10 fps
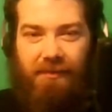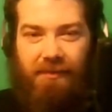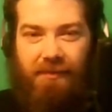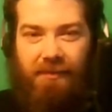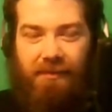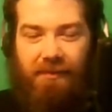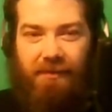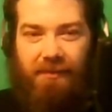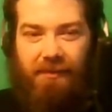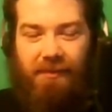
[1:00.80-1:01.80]

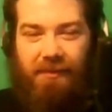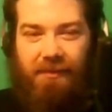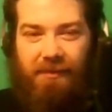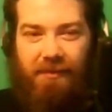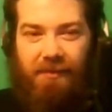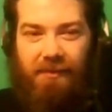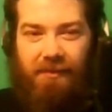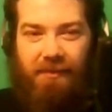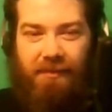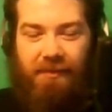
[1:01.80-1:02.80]

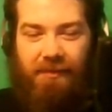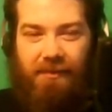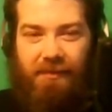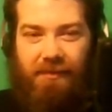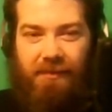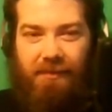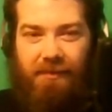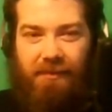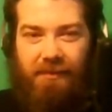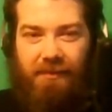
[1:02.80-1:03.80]

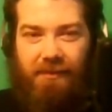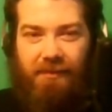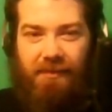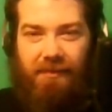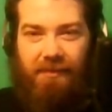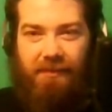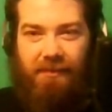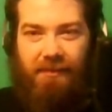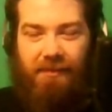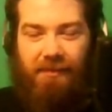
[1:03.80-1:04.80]

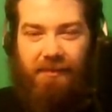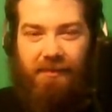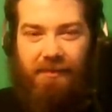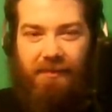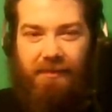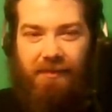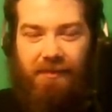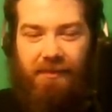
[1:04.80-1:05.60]
The person shown says nothing.